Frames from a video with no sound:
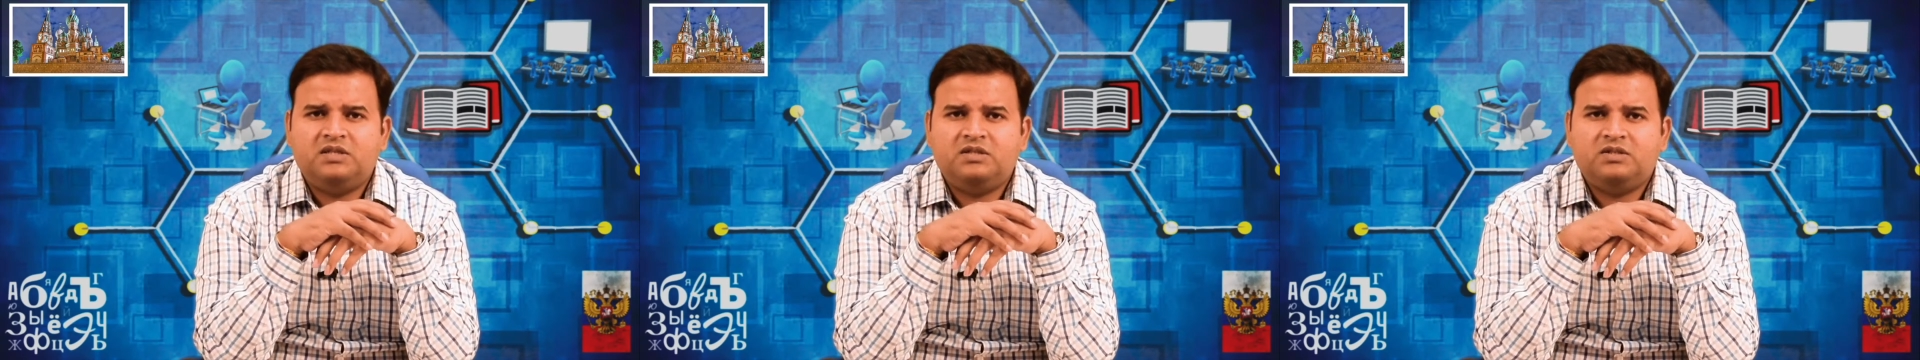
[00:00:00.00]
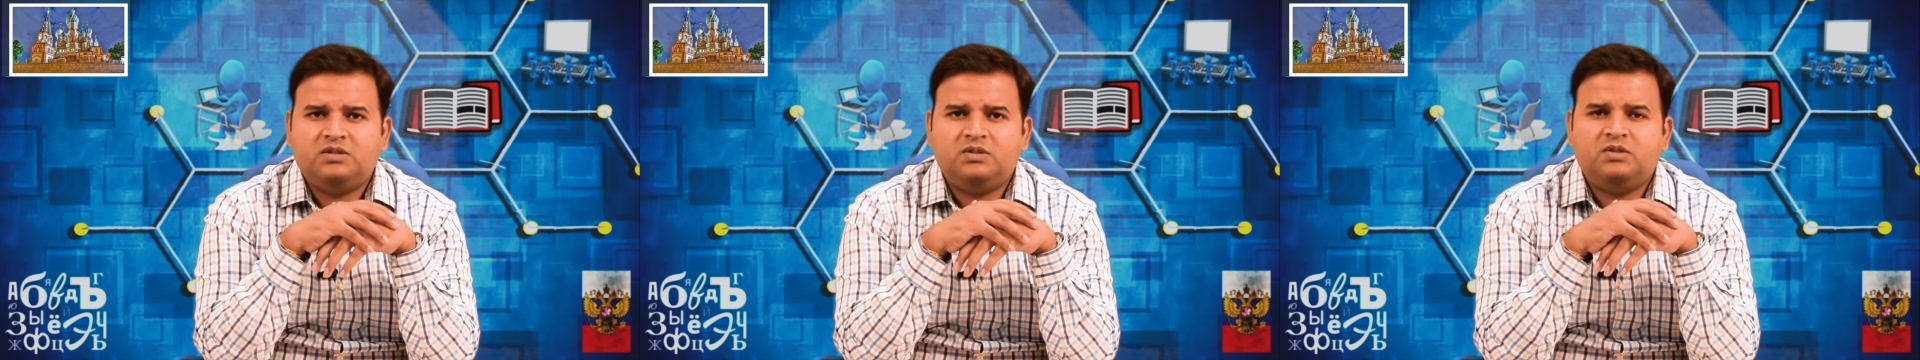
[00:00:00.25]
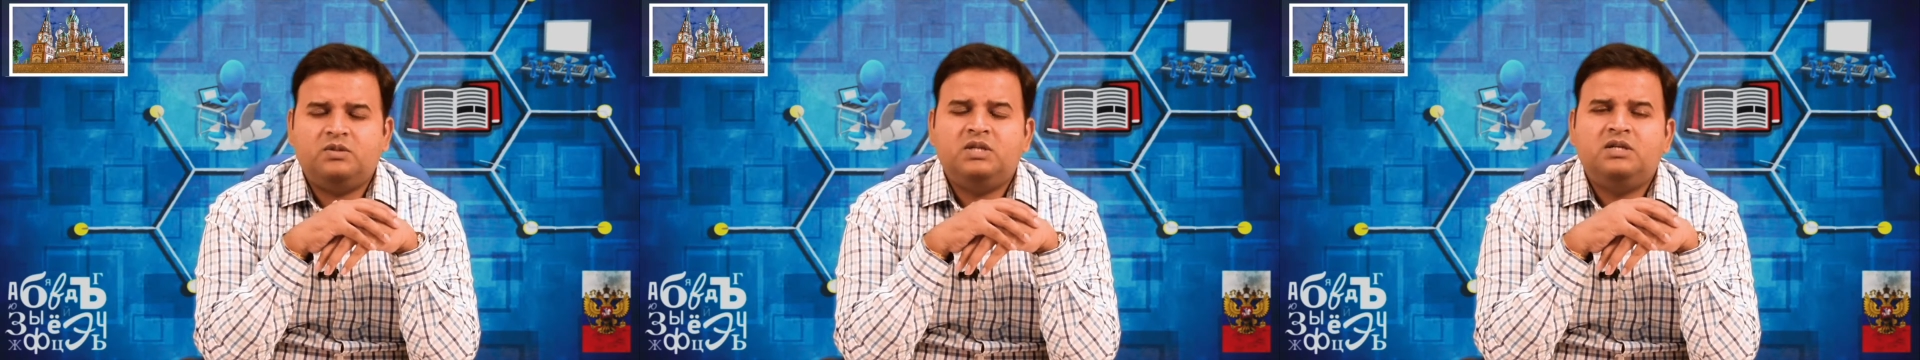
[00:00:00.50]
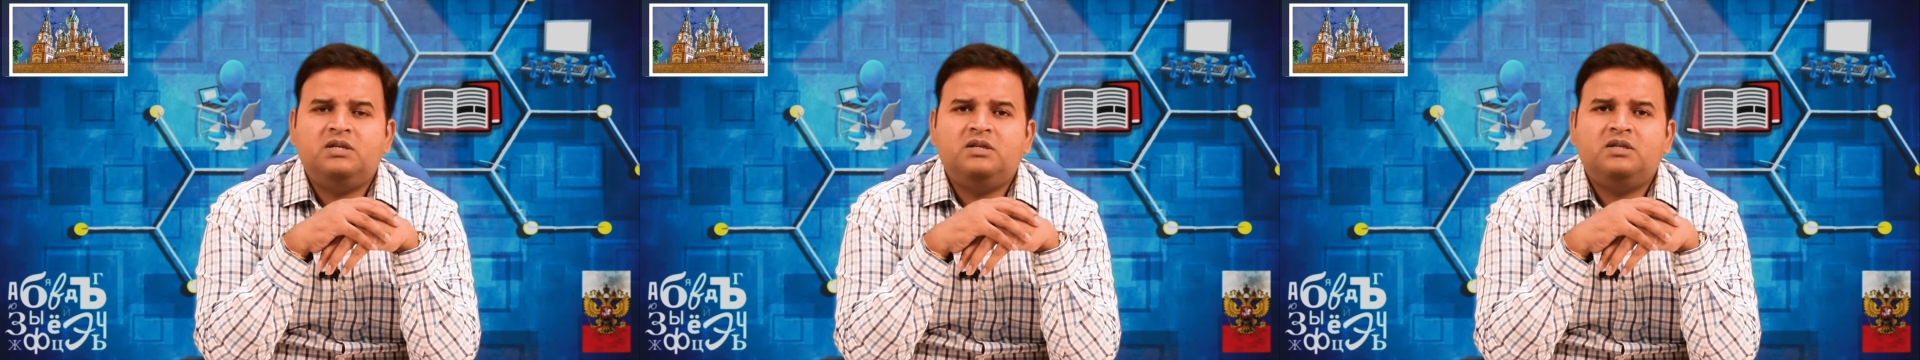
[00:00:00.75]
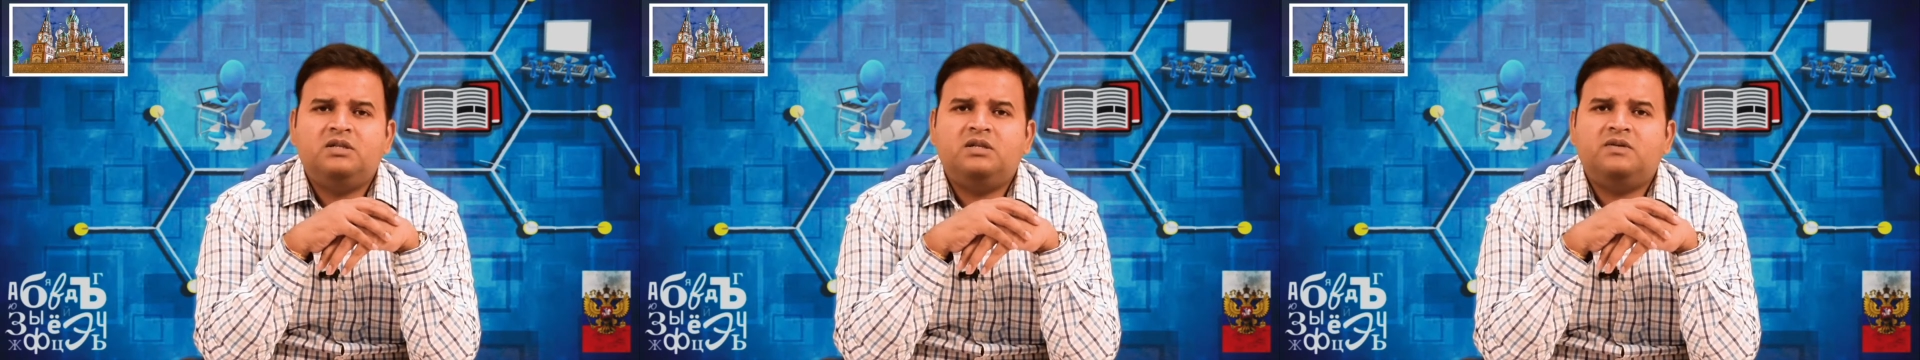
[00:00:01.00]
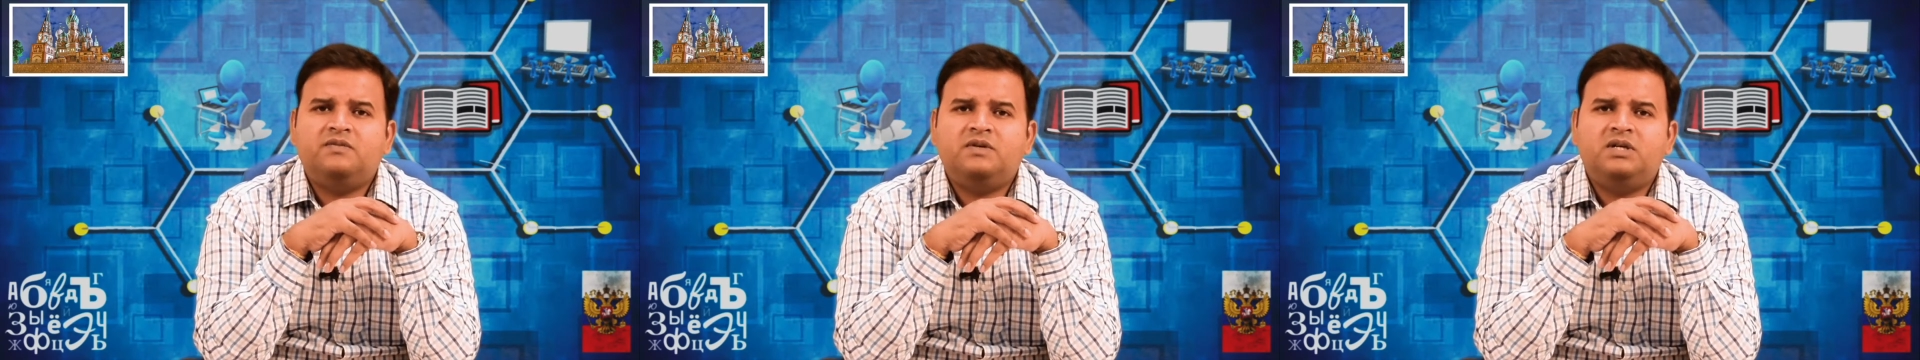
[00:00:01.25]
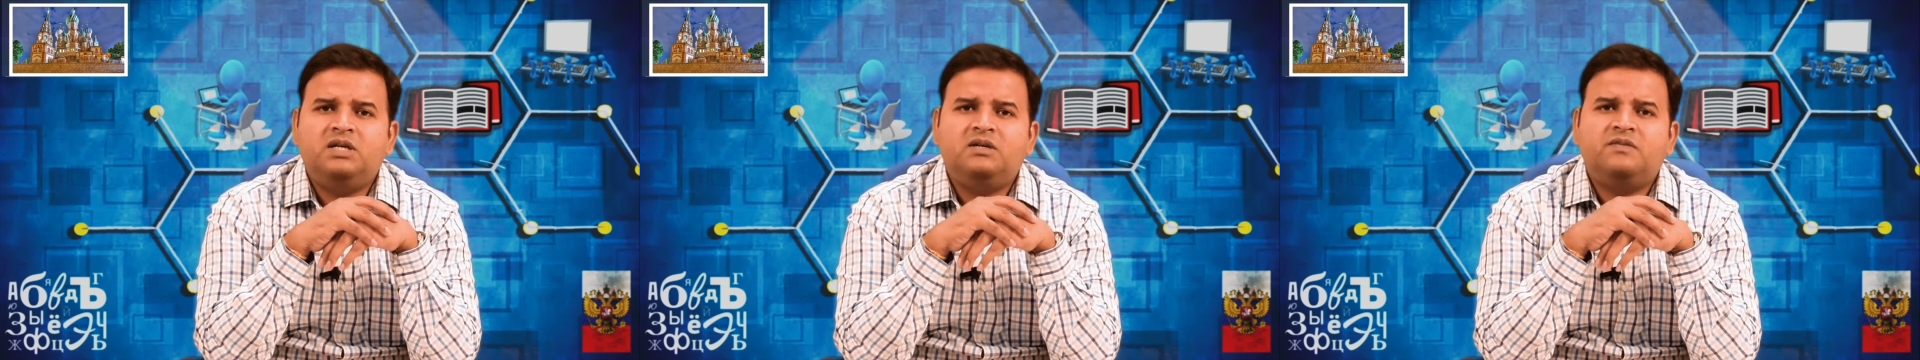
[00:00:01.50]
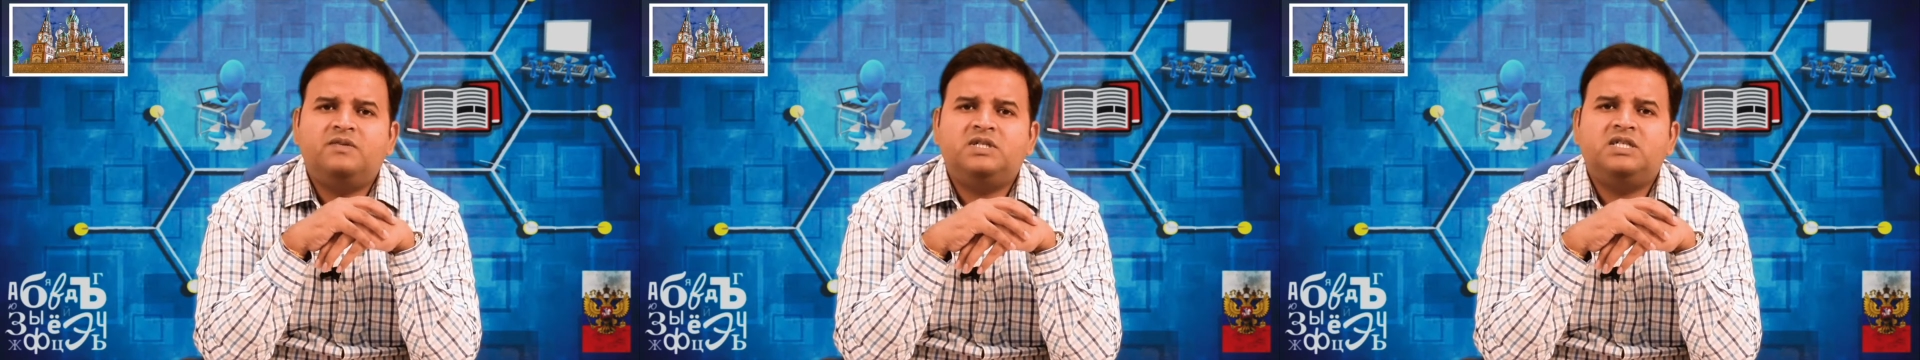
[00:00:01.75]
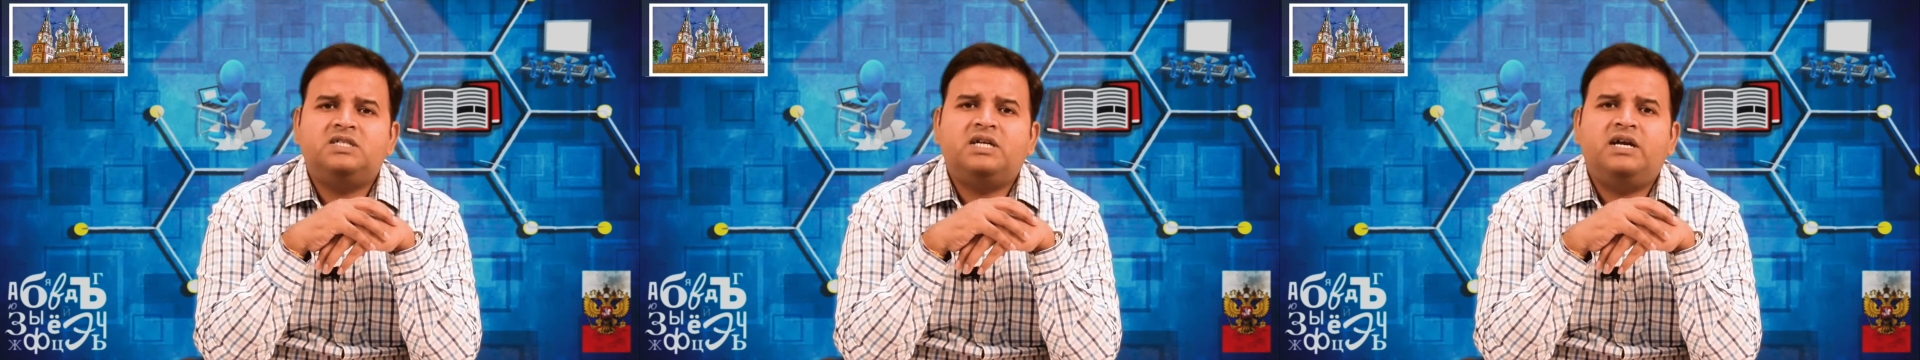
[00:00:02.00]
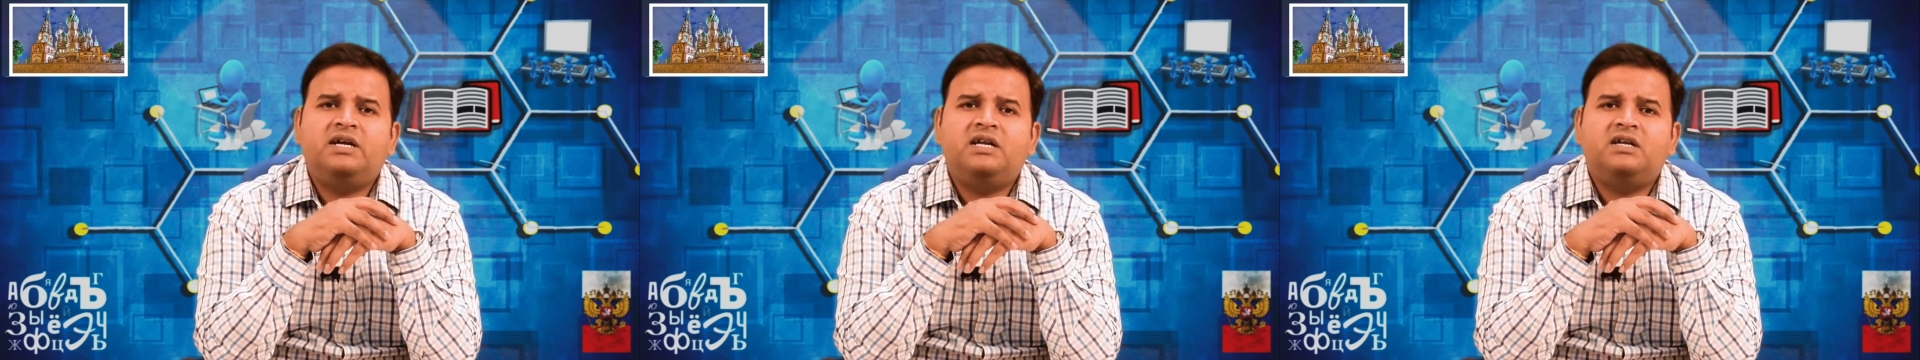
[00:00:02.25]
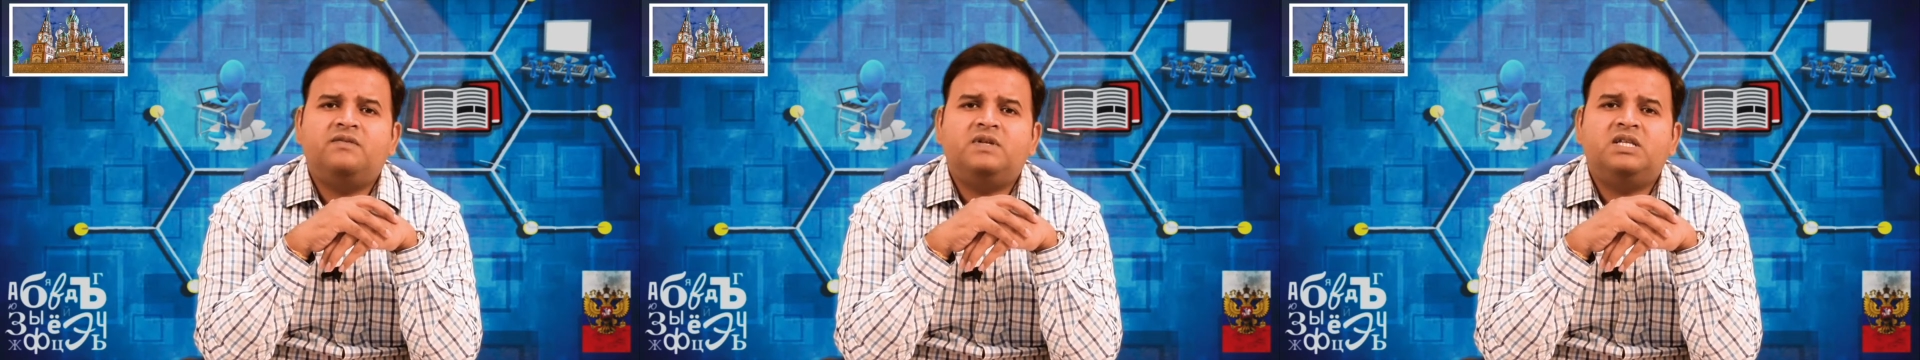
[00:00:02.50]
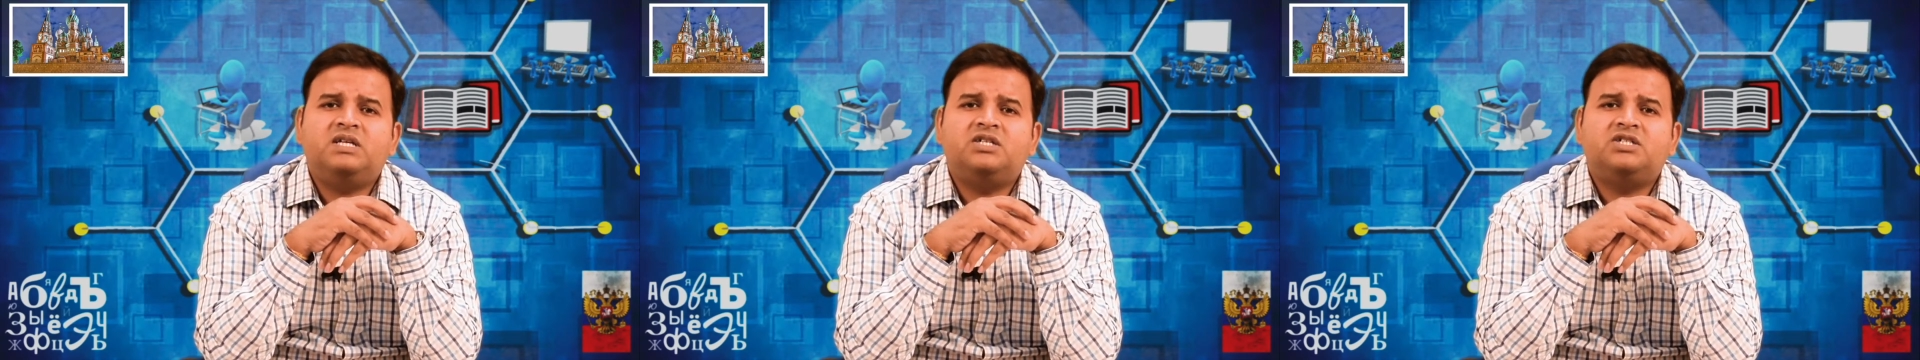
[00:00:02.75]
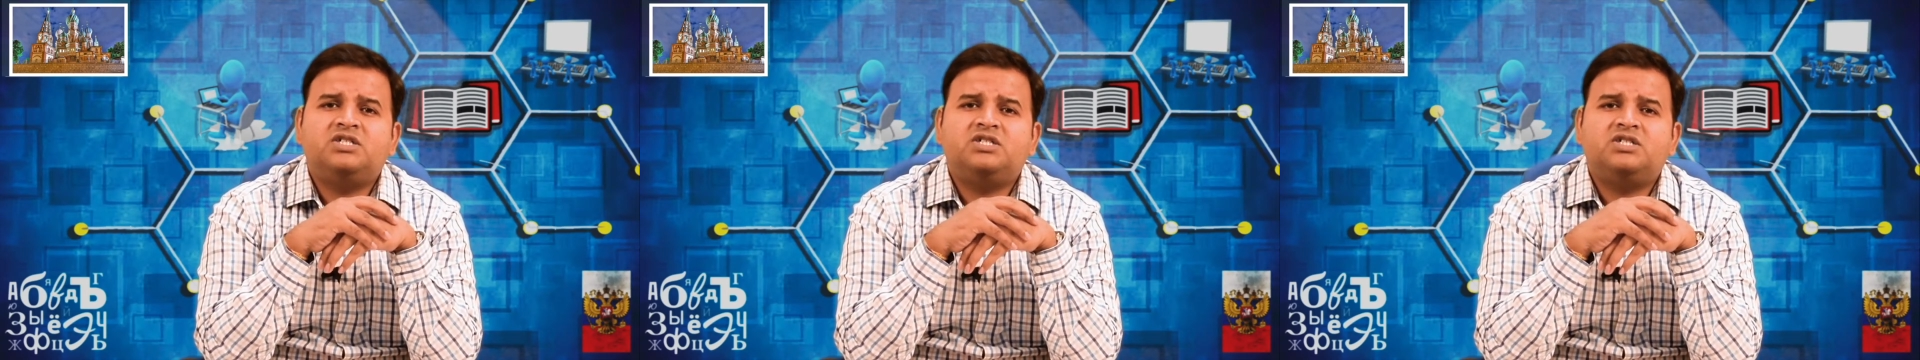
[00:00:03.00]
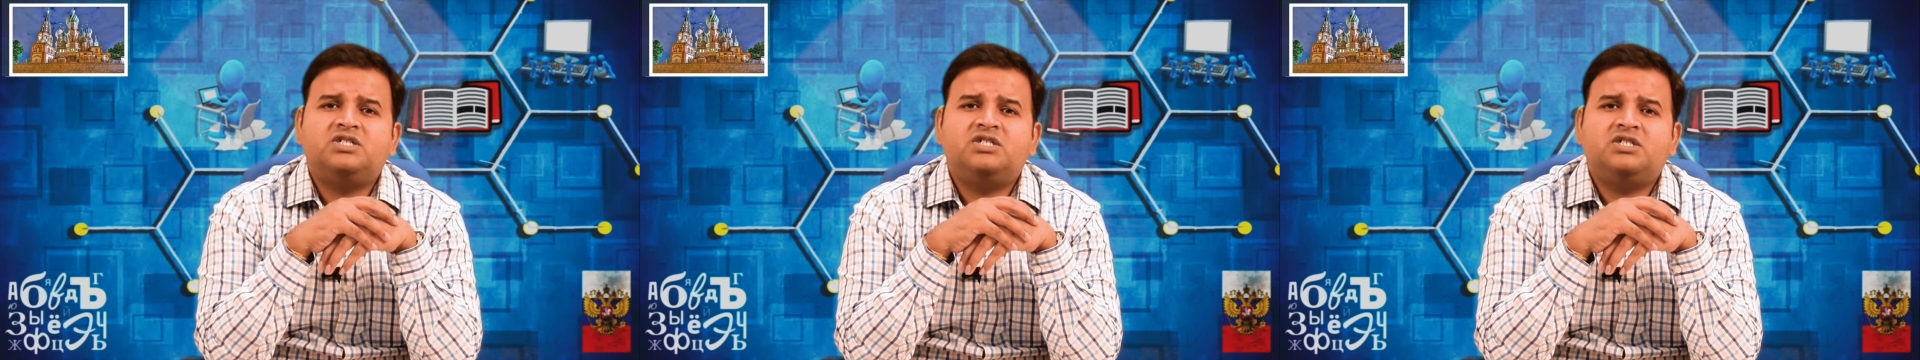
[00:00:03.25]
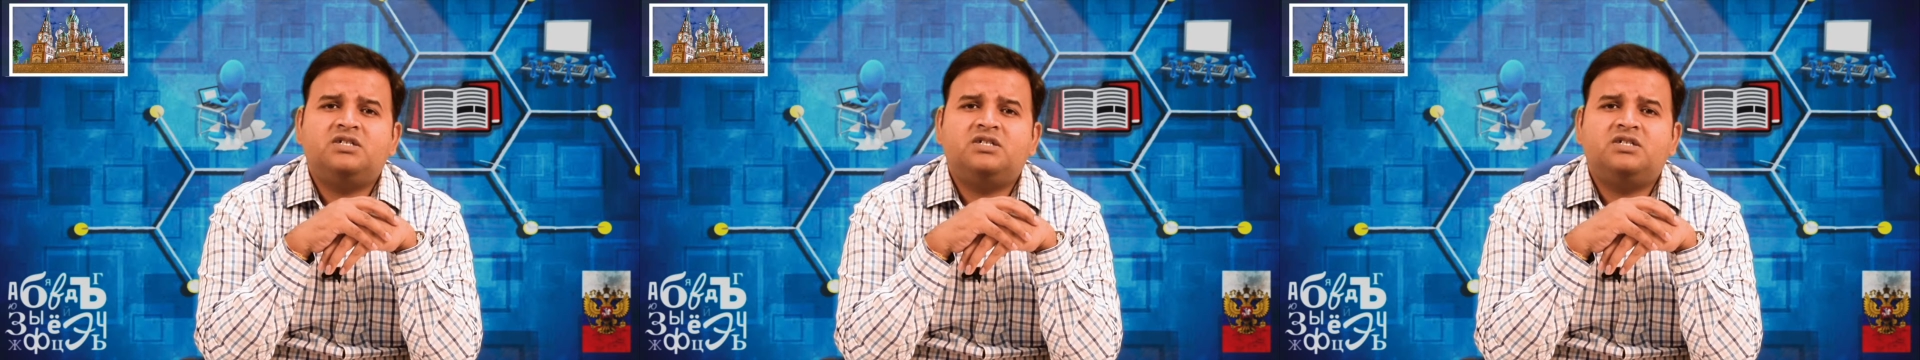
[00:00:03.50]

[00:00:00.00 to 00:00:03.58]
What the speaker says: So, the word which is ending with sh